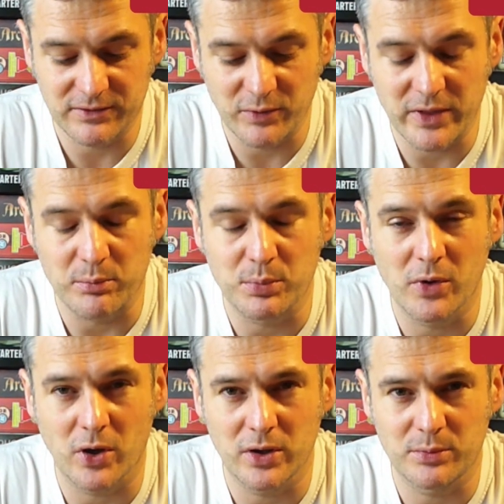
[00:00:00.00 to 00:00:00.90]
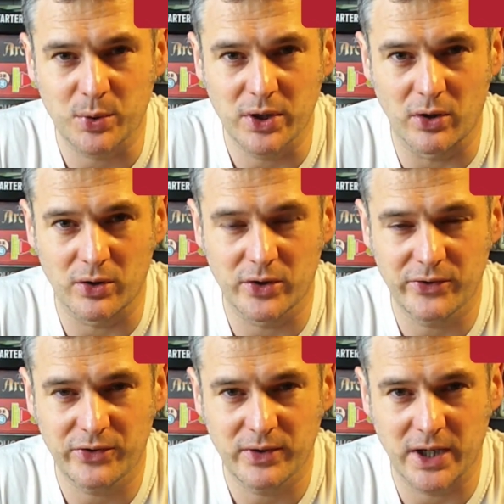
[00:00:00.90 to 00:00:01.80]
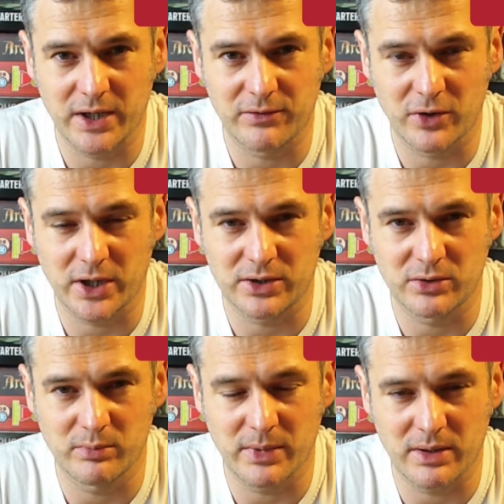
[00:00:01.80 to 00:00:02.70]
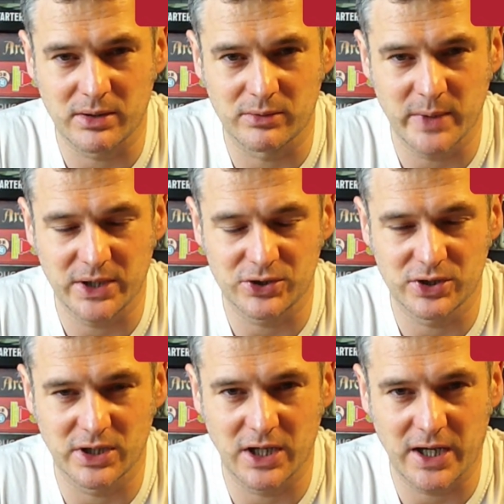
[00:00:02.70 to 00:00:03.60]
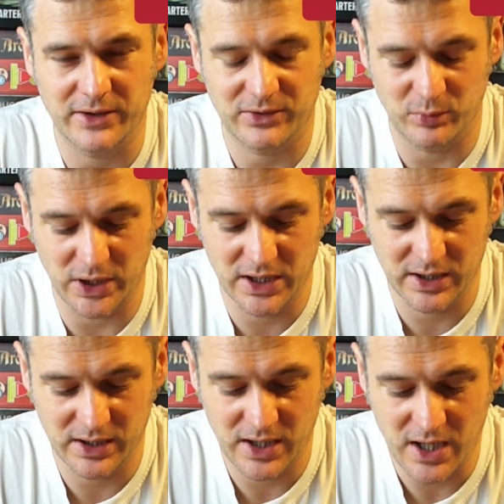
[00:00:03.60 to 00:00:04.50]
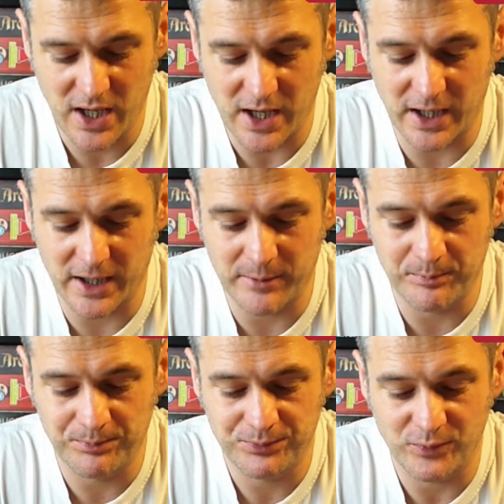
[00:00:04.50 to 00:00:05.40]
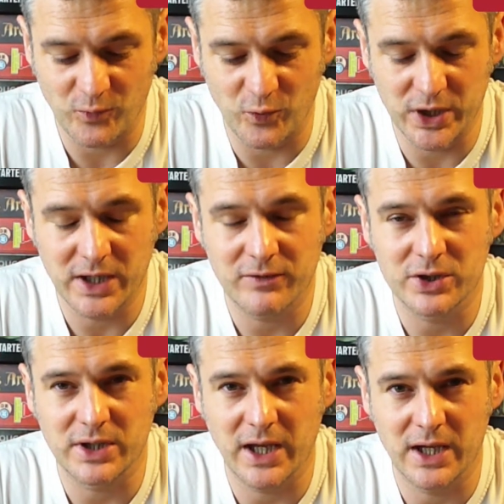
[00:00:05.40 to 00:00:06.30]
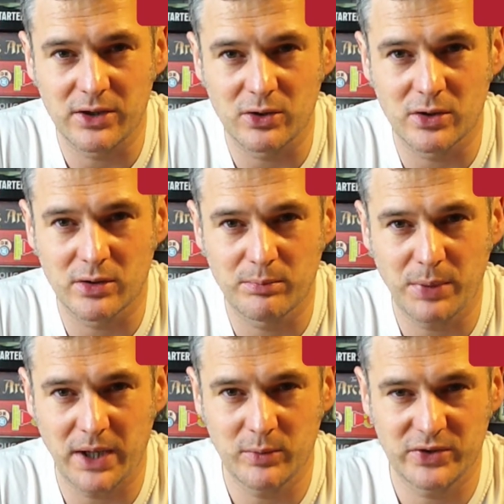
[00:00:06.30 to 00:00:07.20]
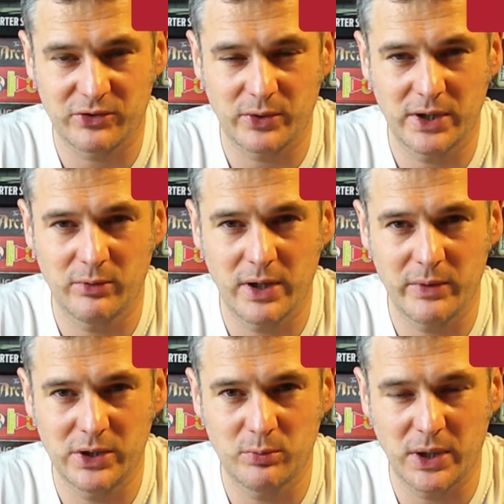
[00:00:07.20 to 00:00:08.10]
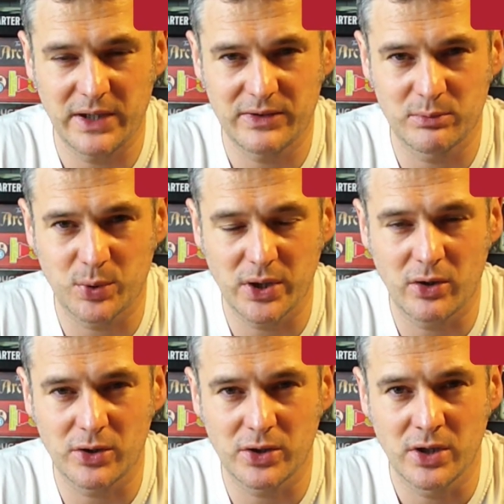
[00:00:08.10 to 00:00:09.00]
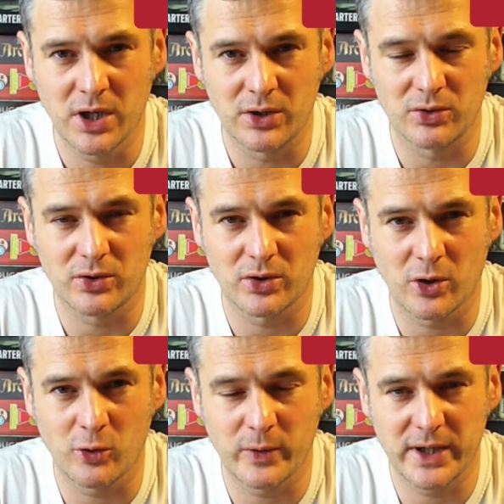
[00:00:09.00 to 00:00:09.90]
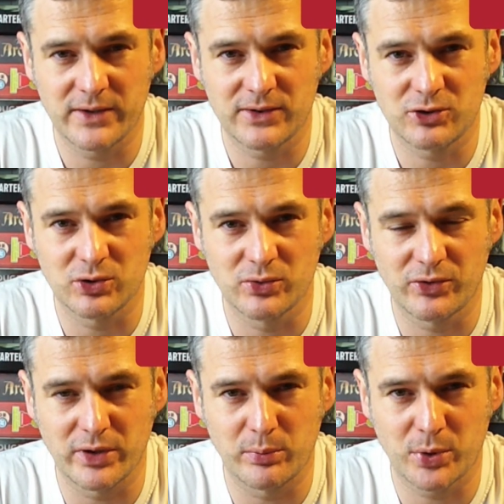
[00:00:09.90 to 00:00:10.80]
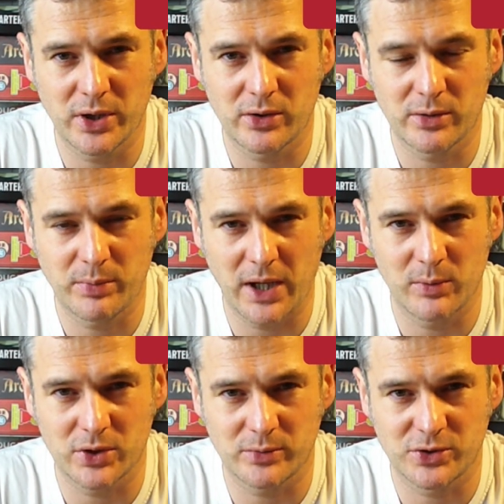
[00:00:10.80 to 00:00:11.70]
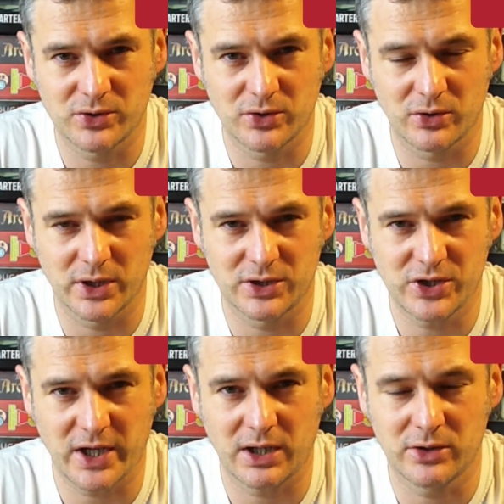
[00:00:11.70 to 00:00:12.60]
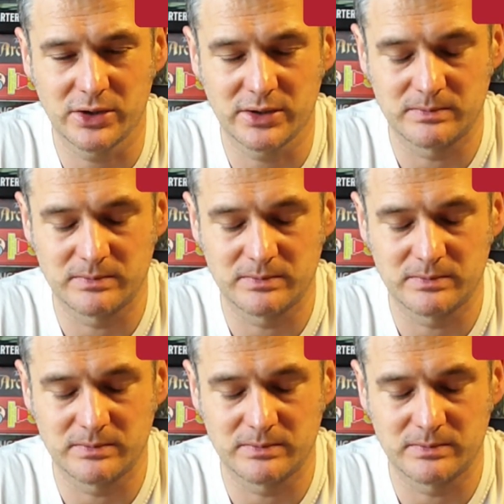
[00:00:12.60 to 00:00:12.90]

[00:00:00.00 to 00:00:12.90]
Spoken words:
with all the pre-orders, I forgot to mention it last week. We never take your payment straight away when you place a pre-order. You can always choose the pre-order payment option during checkout,